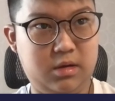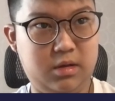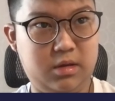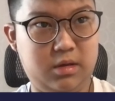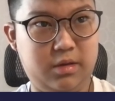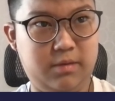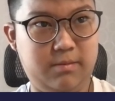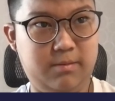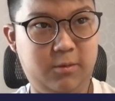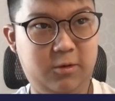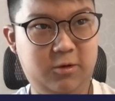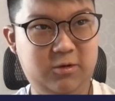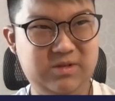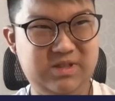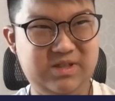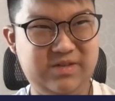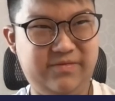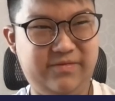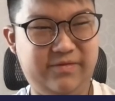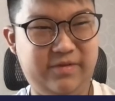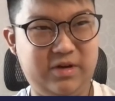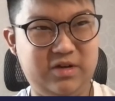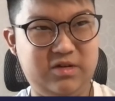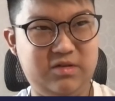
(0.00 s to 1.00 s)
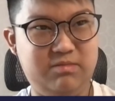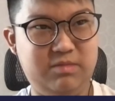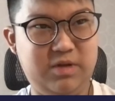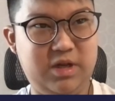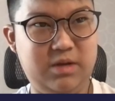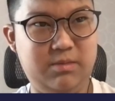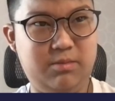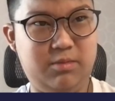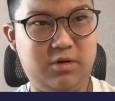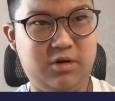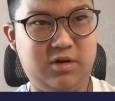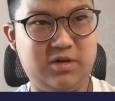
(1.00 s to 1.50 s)
the most fun
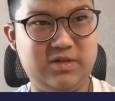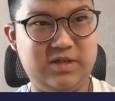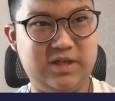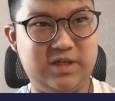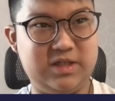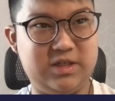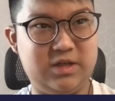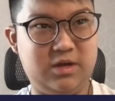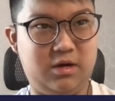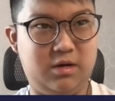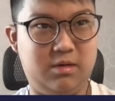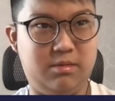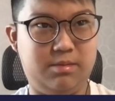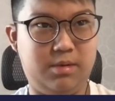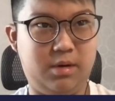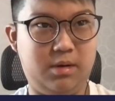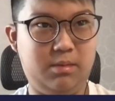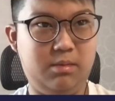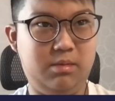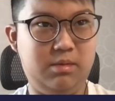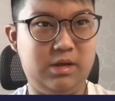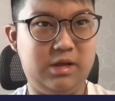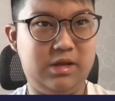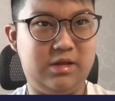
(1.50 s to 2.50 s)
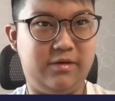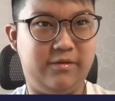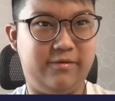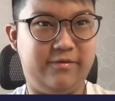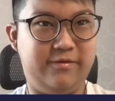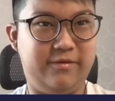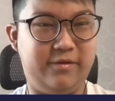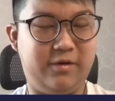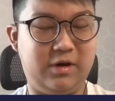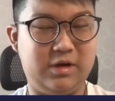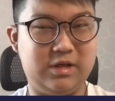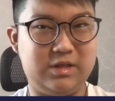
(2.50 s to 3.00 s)
mini projects are probably the
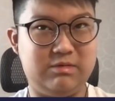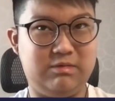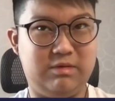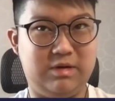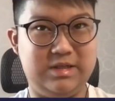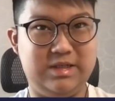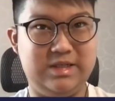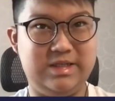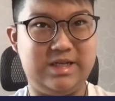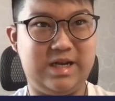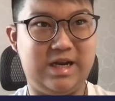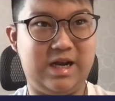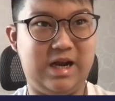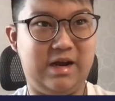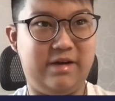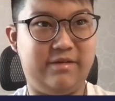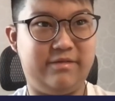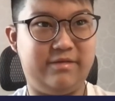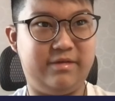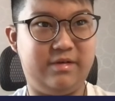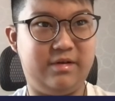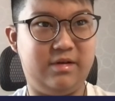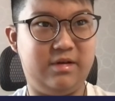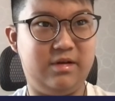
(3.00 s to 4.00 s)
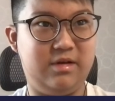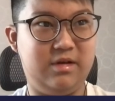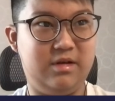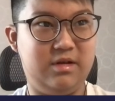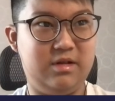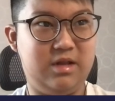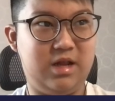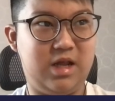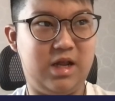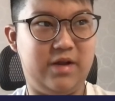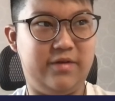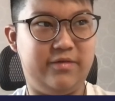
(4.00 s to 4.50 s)
first ones that I've
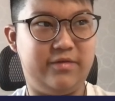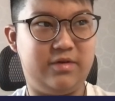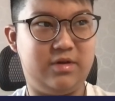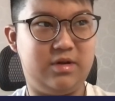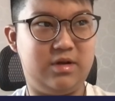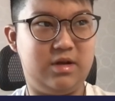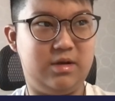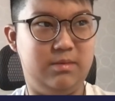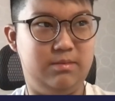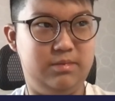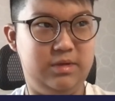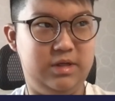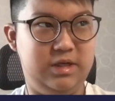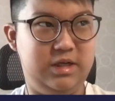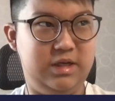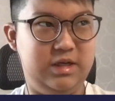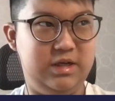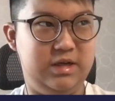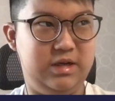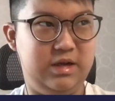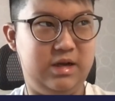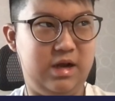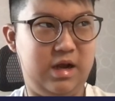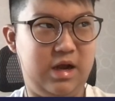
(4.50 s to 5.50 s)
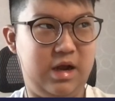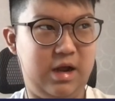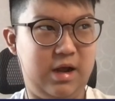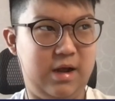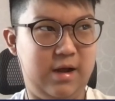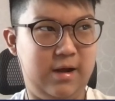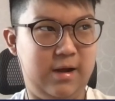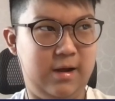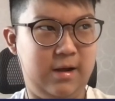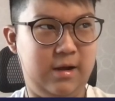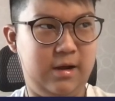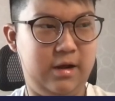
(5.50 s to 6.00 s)
that I've completed.
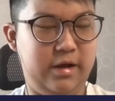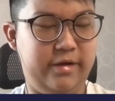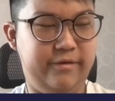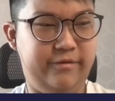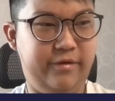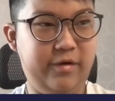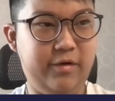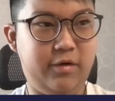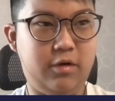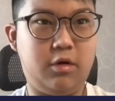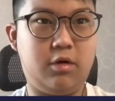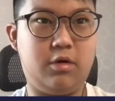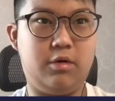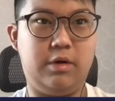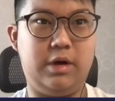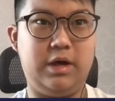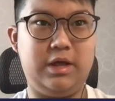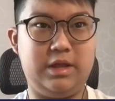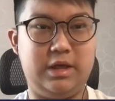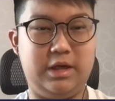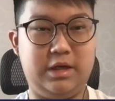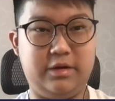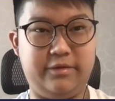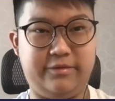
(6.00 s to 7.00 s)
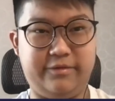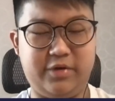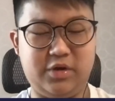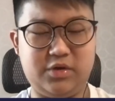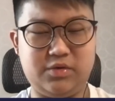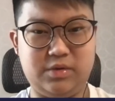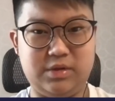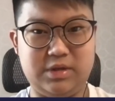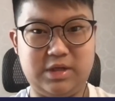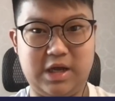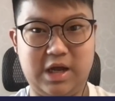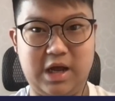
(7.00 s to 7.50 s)
Uh, if I recall correctly, the first
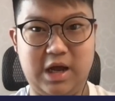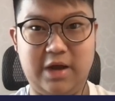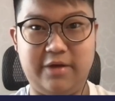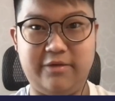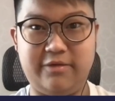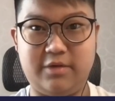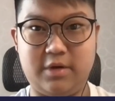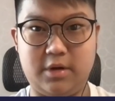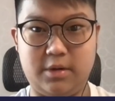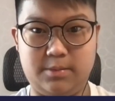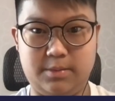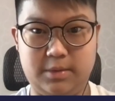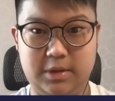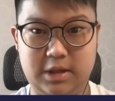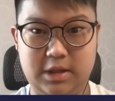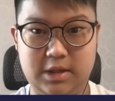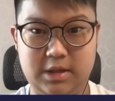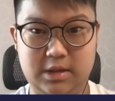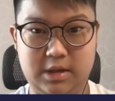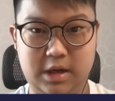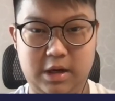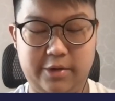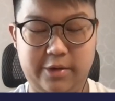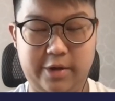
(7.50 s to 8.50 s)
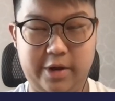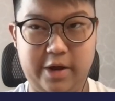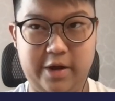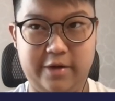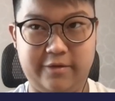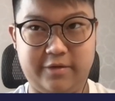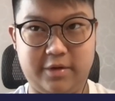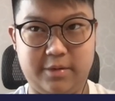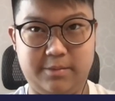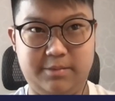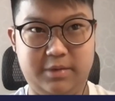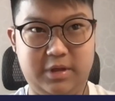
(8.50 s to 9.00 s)
one that I've complete
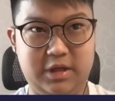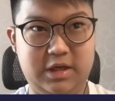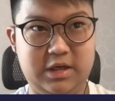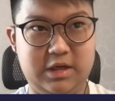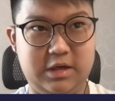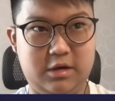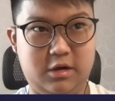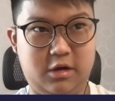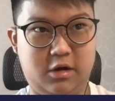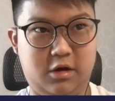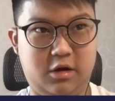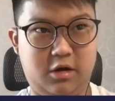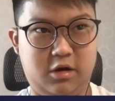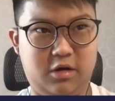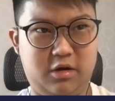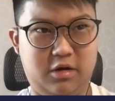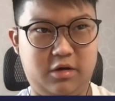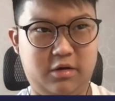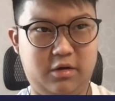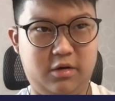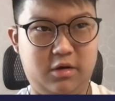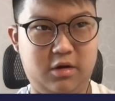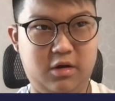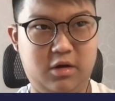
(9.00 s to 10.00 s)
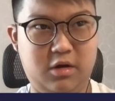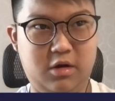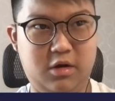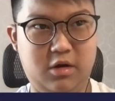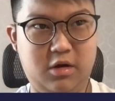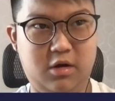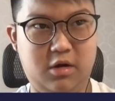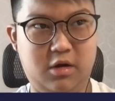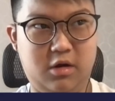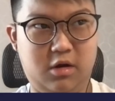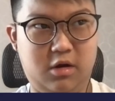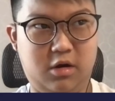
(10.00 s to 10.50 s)
I've completed are
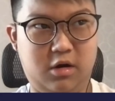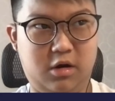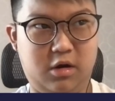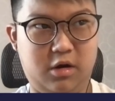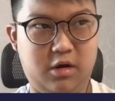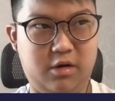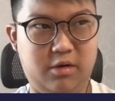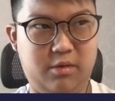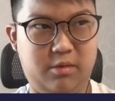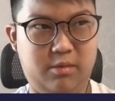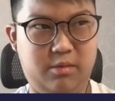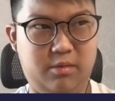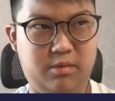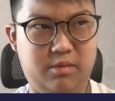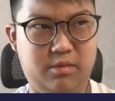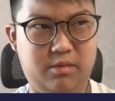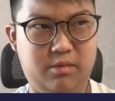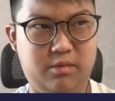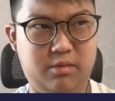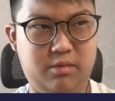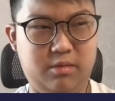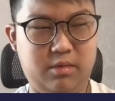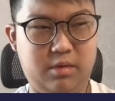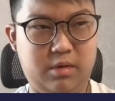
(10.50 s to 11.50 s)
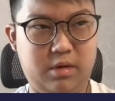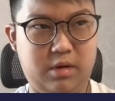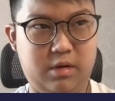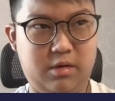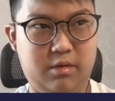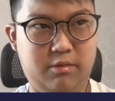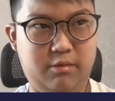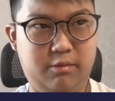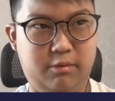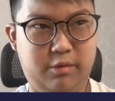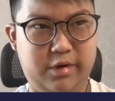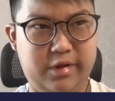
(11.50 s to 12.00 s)
are
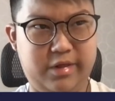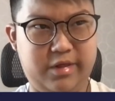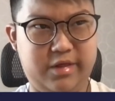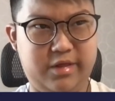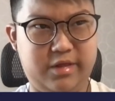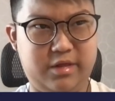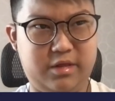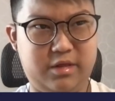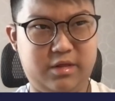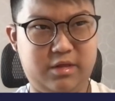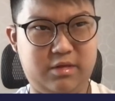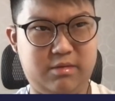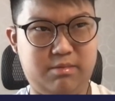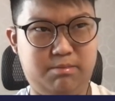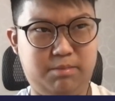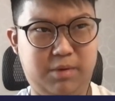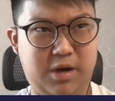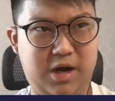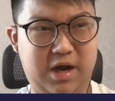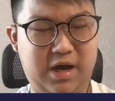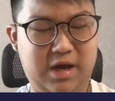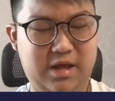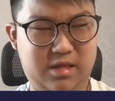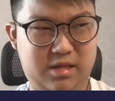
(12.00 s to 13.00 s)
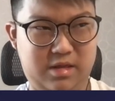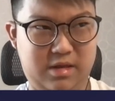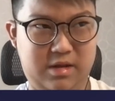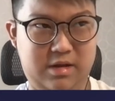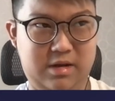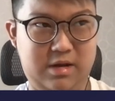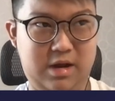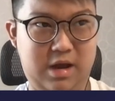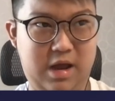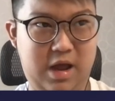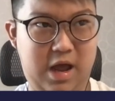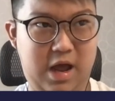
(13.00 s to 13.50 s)
with
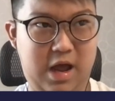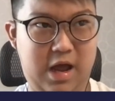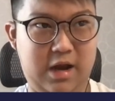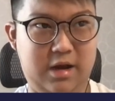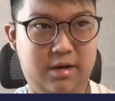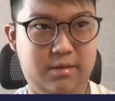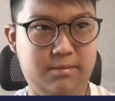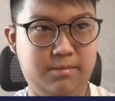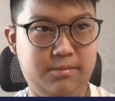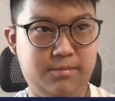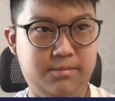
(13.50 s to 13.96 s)
Python and